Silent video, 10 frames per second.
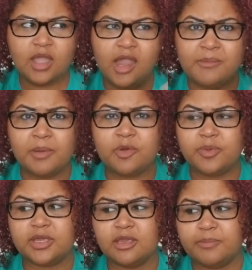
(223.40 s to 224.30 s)
I remember
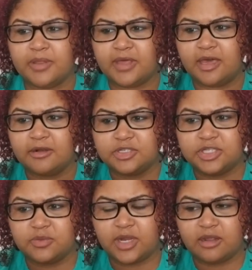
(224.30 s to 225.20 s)
picking up on that
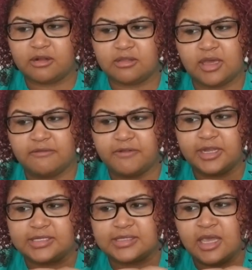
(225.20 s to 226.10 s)
energy when I heard that
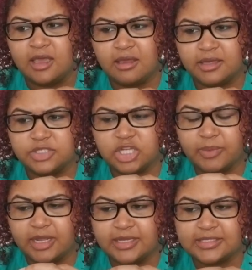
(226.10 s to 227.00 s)
phrase. And
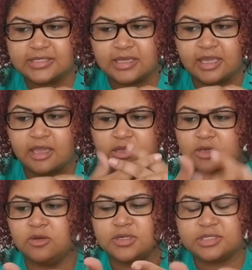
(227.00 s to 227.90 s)
Geminis, again,
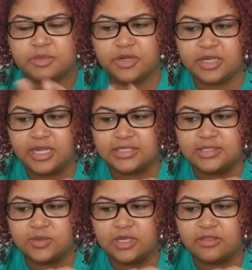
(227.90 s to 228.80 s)
you or someone you're
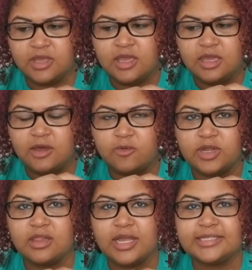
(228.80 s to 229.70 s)
connected with,
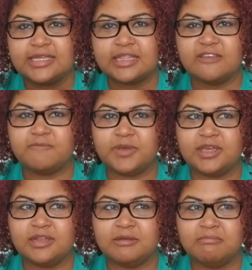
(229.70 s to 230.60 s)
realizing they've
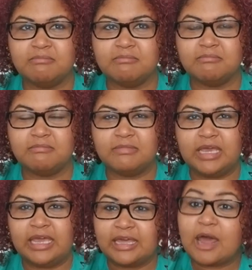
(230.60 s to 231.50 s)
been
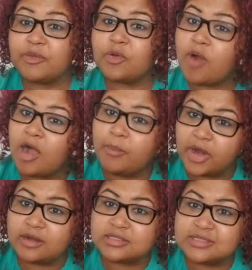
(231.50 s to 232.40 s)
hanging out with the wrong
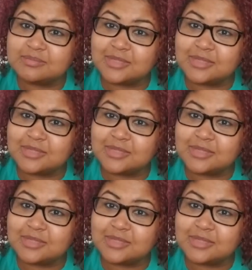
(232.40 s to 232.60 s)
birds,